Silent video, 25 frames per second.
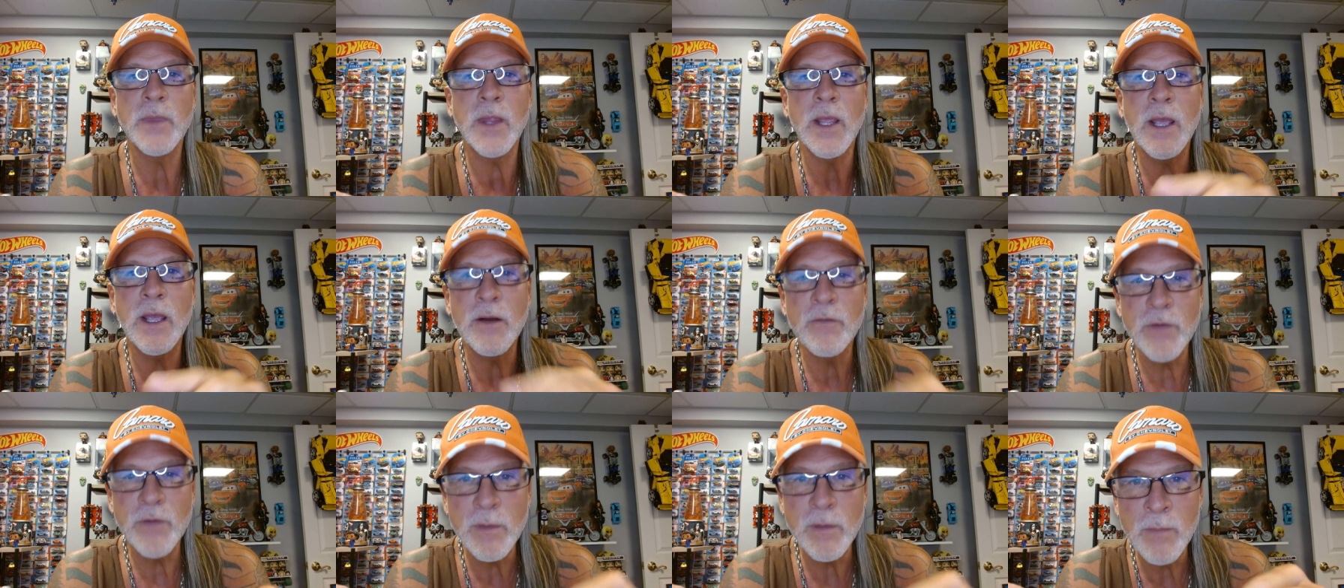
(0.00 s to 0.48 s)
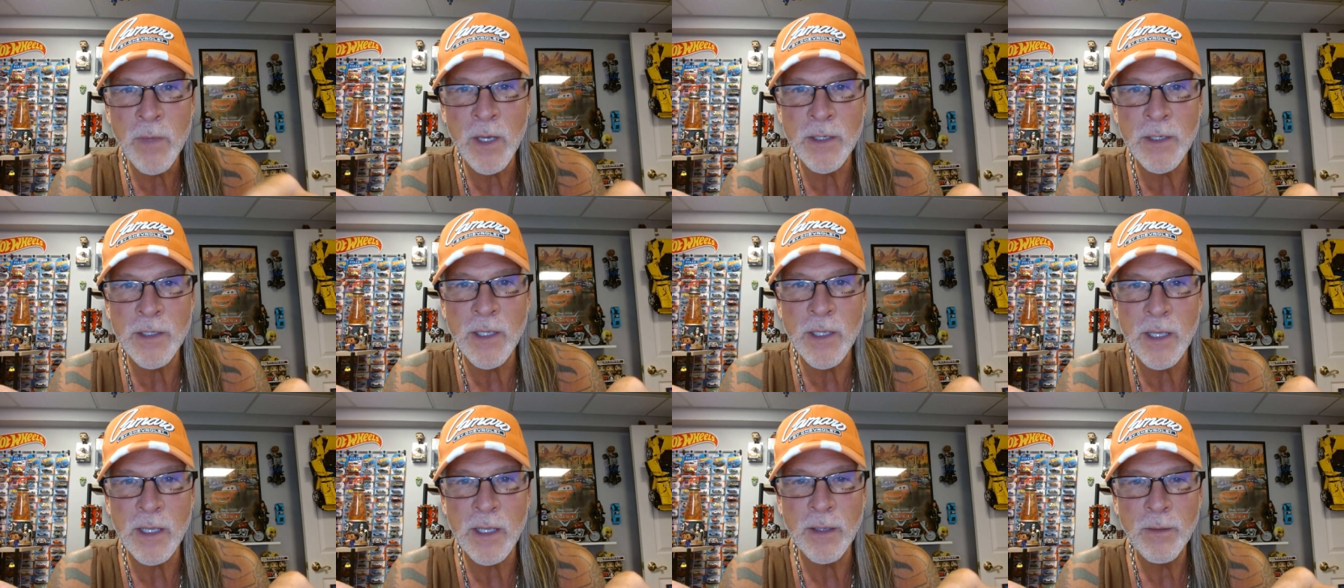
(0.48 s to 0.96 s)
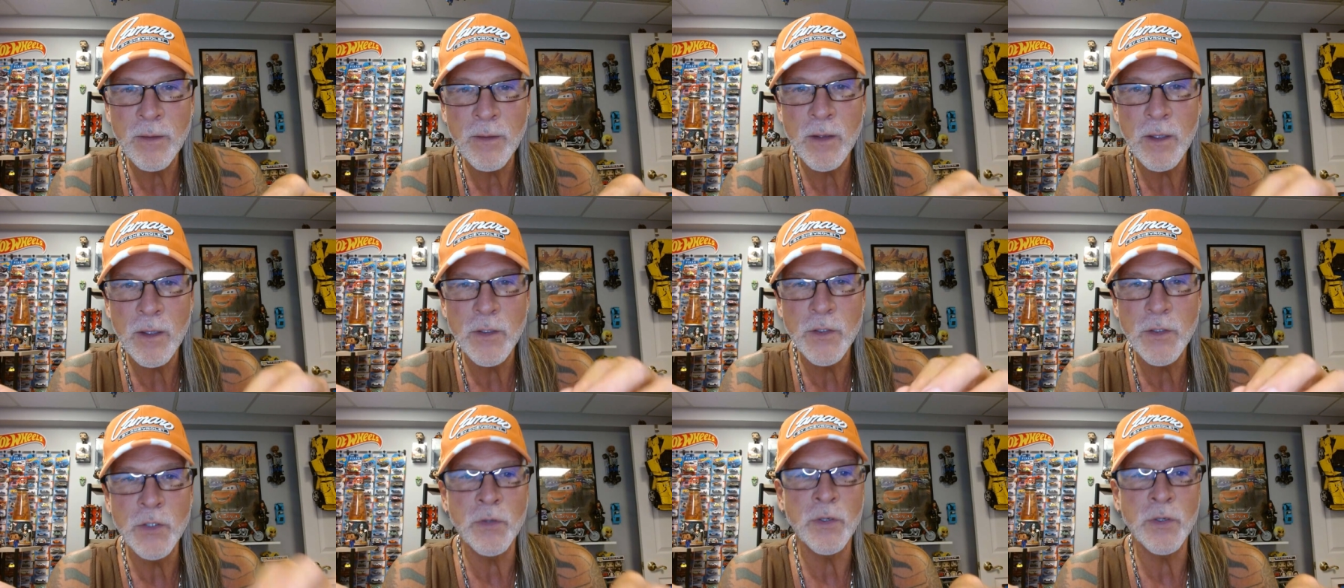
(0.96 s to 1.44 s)
Every Monday,
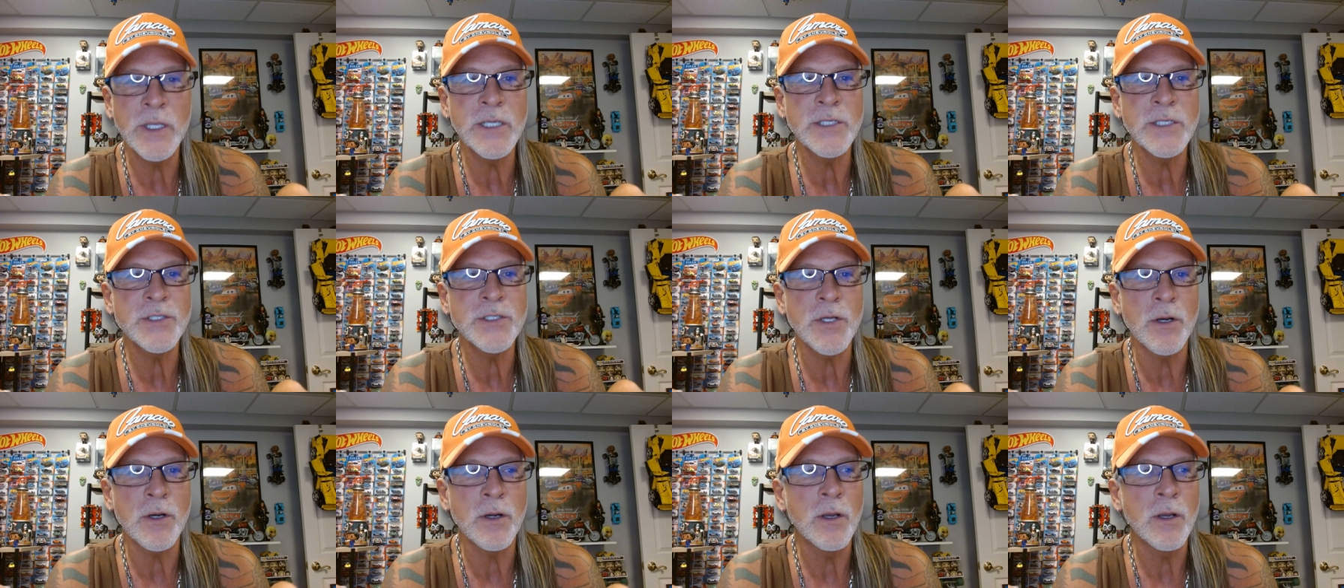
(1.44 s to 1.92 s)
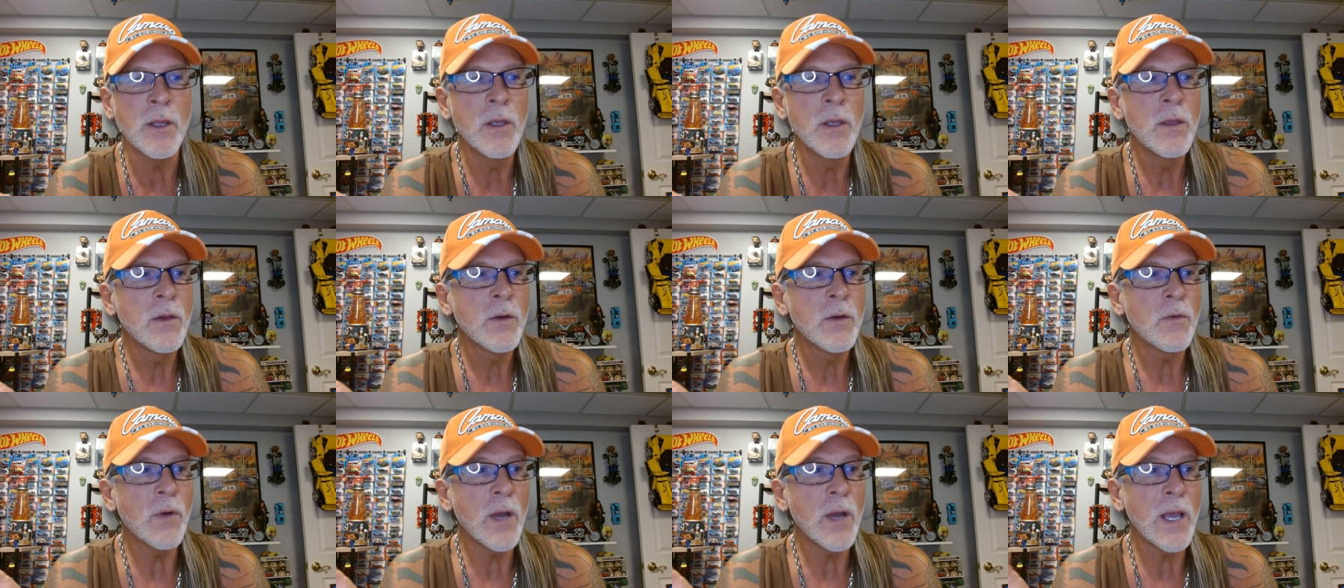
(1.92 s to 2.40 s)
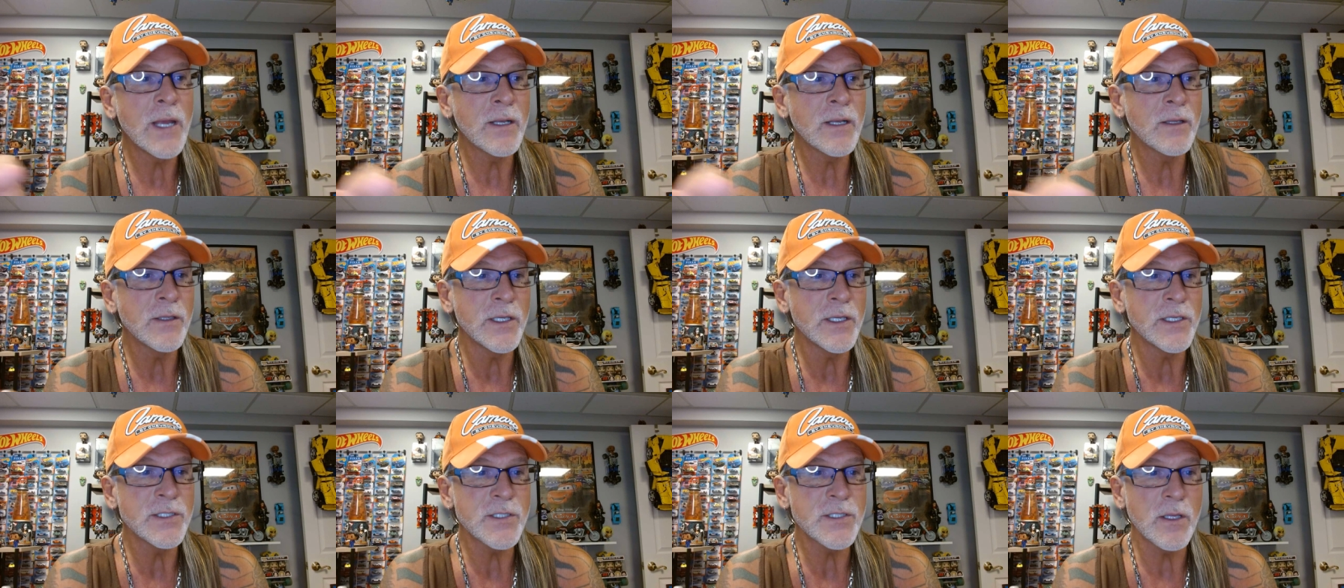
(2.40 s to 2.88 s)
noon Eastern, Ryan
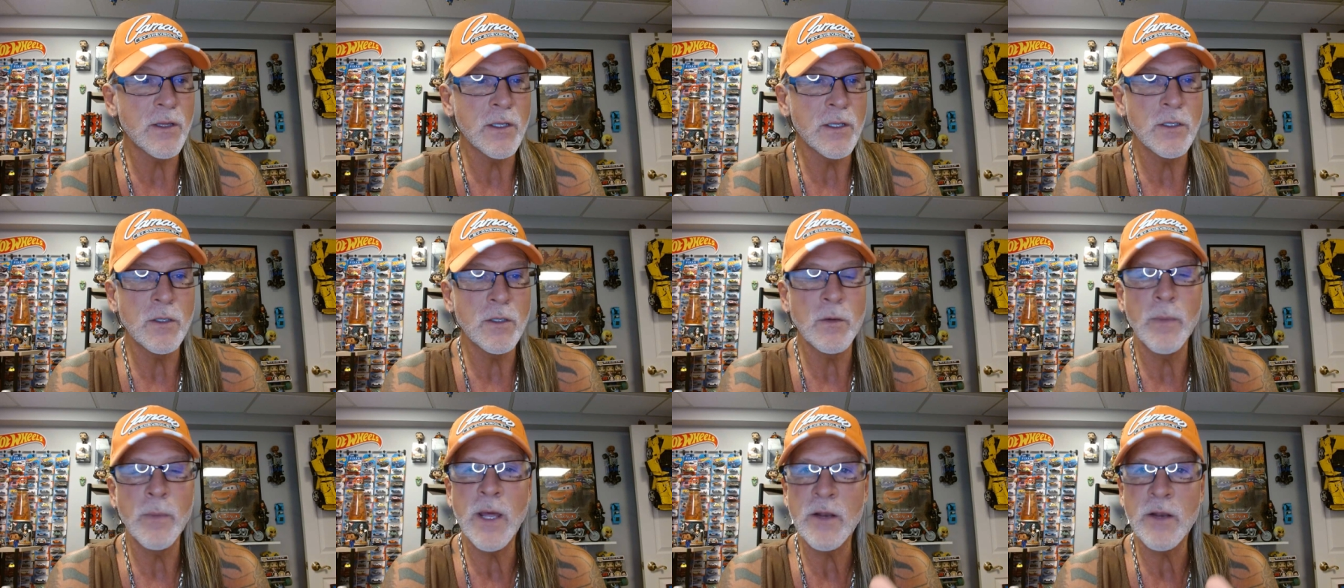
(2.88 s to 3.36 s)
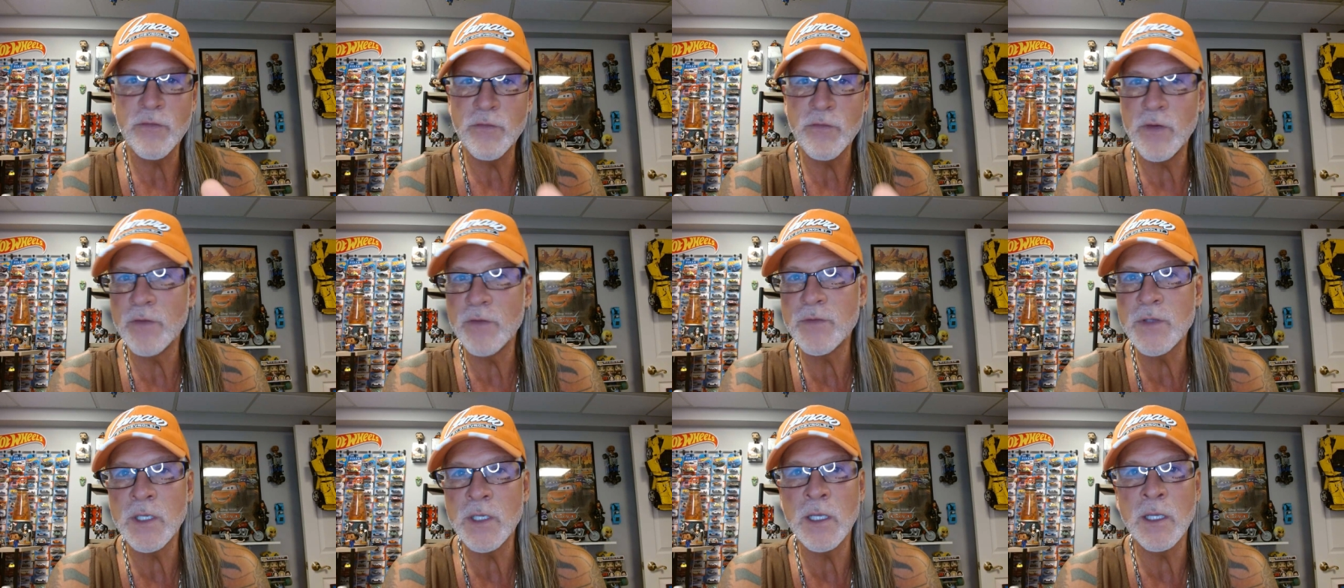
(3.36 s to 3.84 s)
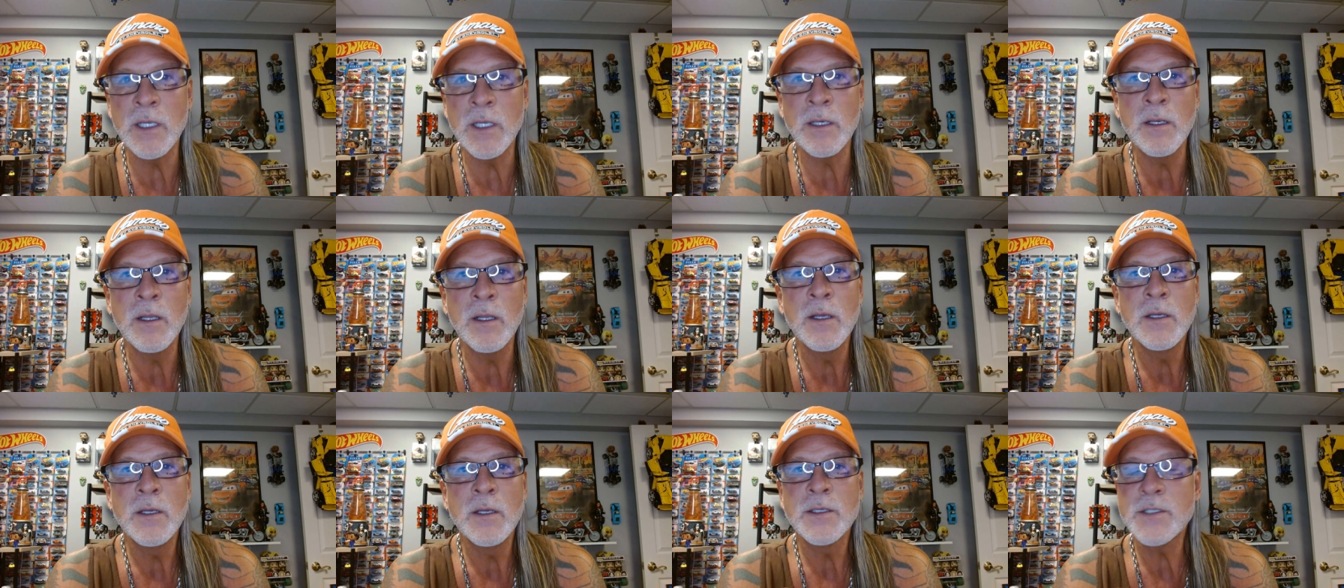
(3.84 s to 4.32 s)
and Lisa, they do about a
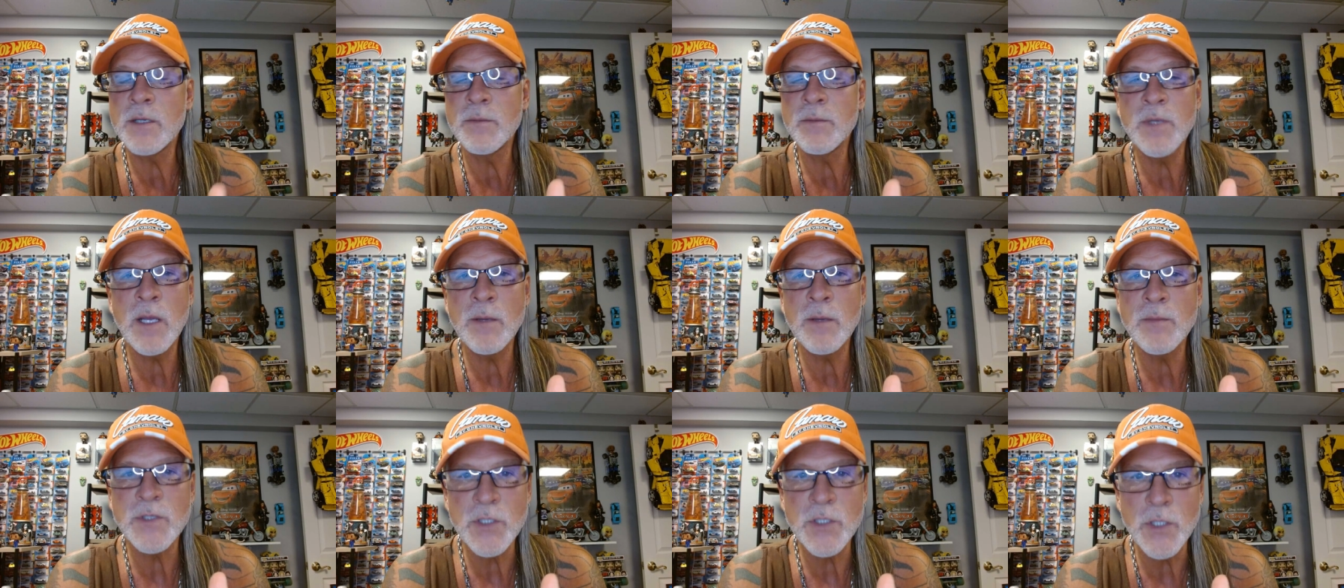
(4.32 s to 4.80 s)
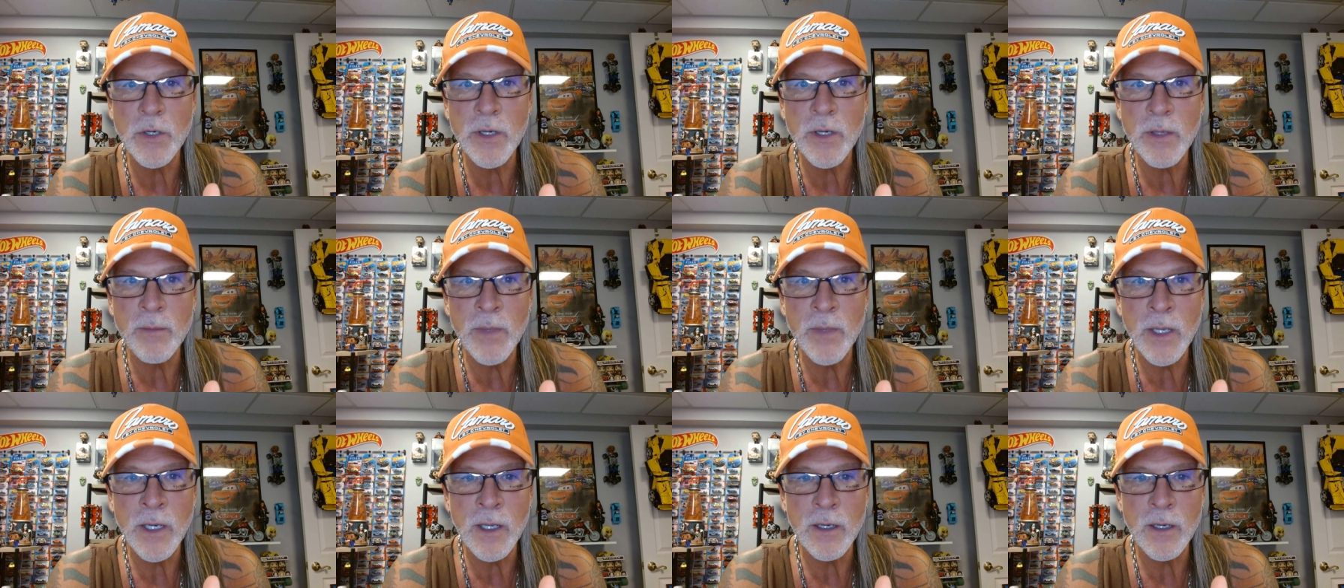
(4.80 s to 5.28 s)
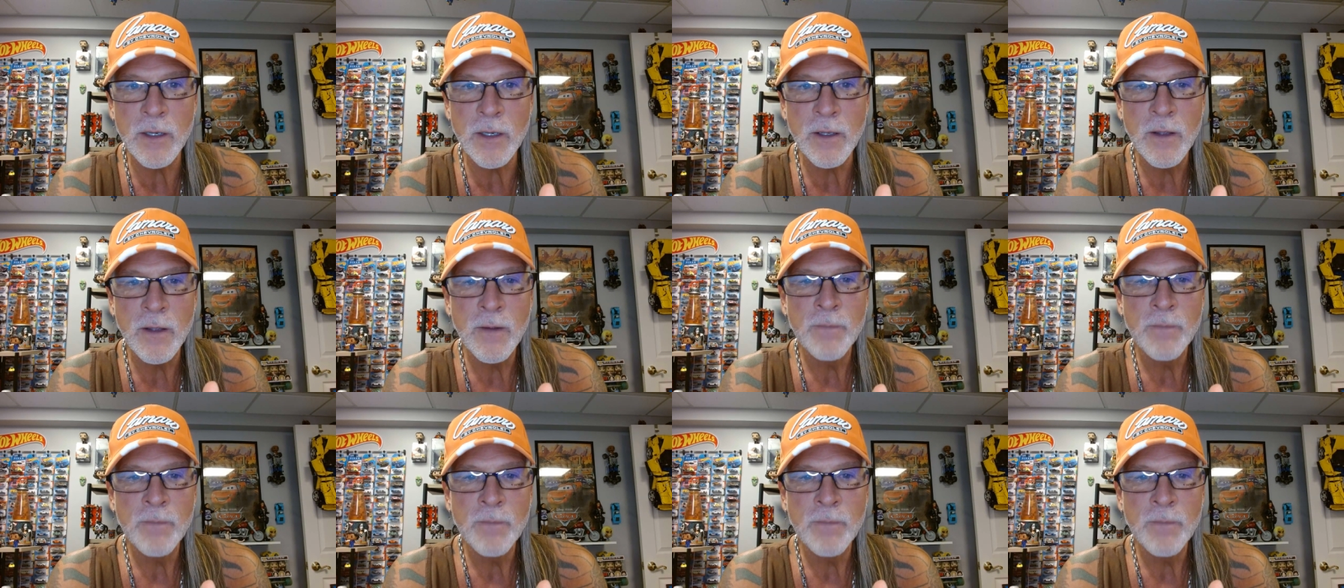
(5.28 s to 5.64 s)
15, sometimes 30 minute.